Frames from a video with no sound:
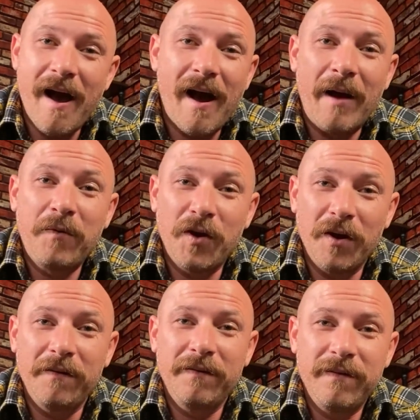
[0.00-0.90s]
I'm
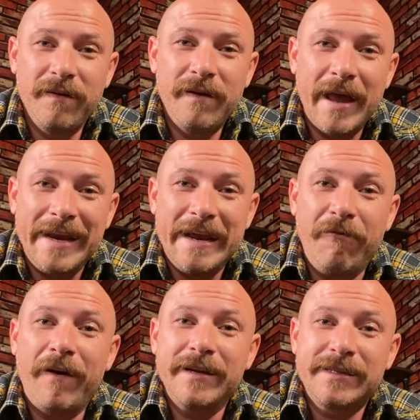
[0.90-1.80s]
good. And
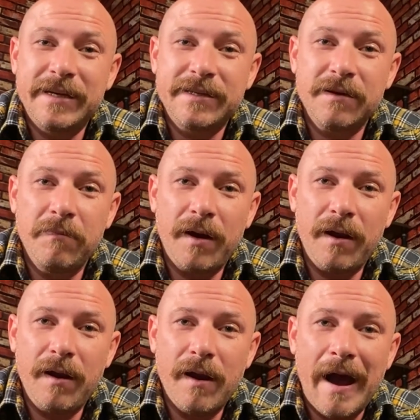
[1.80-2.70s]
if I see
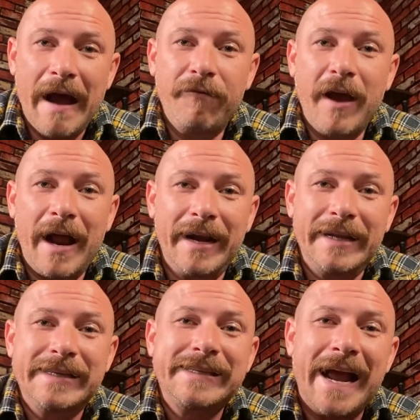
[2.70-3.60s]
somebody, I've got it
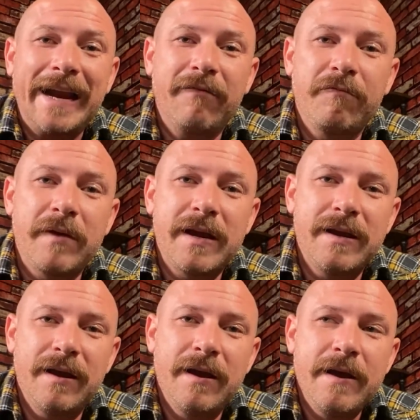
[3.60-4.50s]
inside of
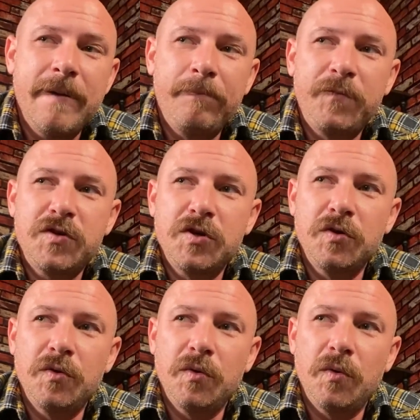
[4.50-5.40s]
me
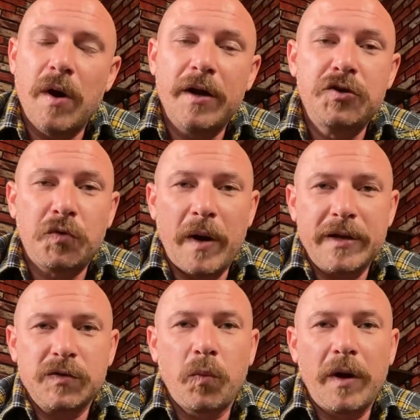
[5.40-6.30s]
to
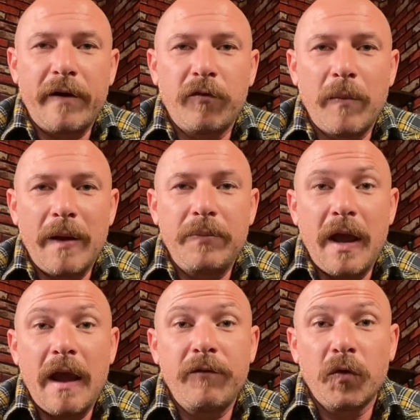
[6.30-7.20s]
address whatever my
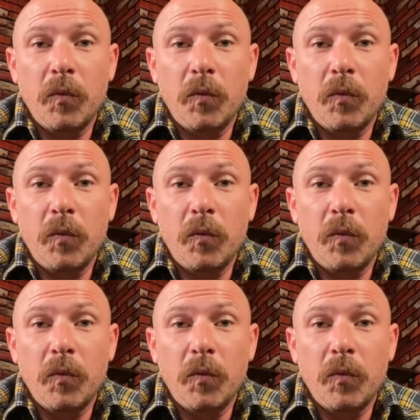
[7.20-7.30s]
behavior